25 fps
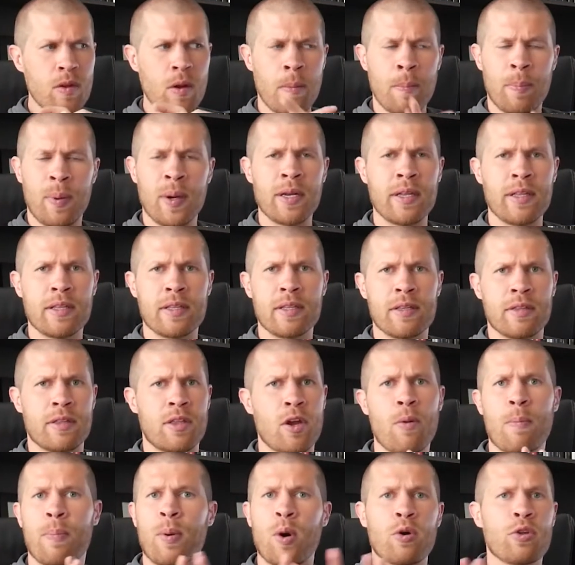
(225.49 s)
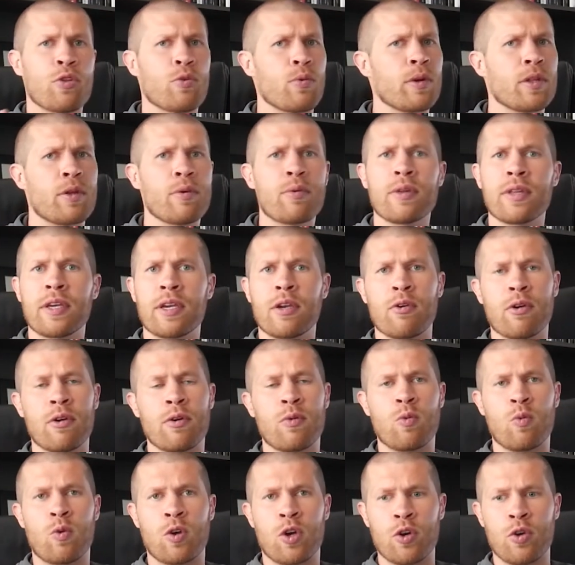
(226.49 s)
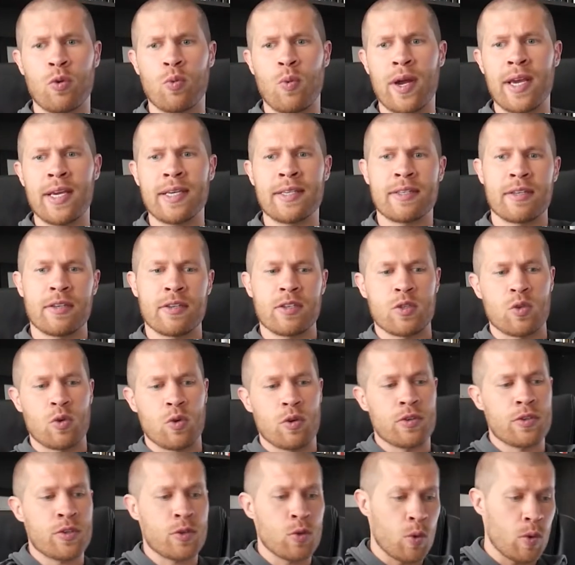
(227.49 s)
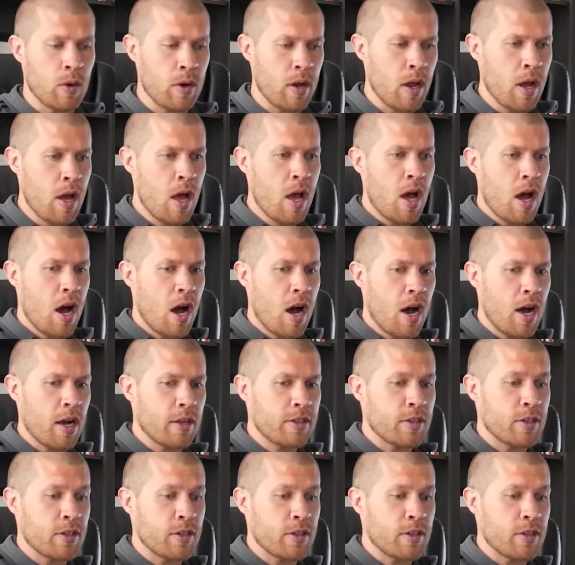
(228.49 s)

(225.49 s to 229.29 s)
but they're both really, really good good ways to sort uh,